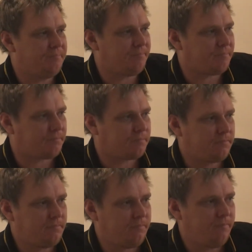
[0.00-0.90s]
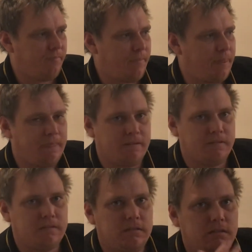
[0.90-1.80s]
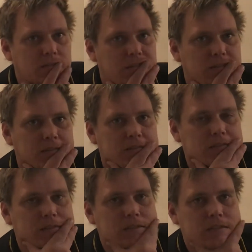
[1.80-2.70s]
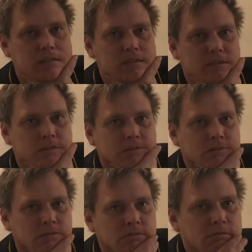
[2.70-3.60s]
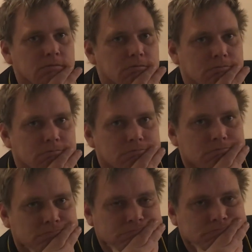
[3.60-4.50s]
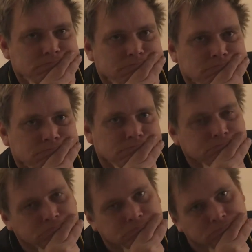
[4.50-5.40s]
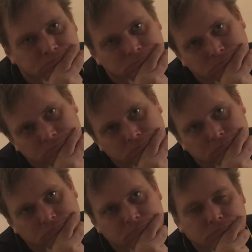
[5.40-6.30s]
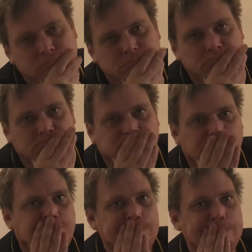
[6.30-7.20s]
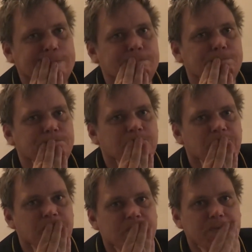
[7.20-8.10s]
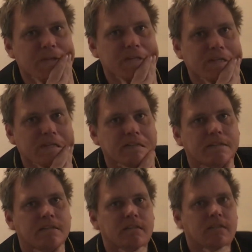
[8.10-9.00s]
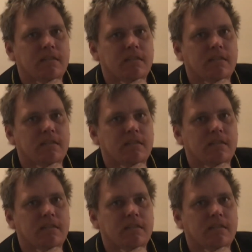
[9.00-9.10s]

like, would you be able to program it to, for example, wash, dry, and fold your laundry, or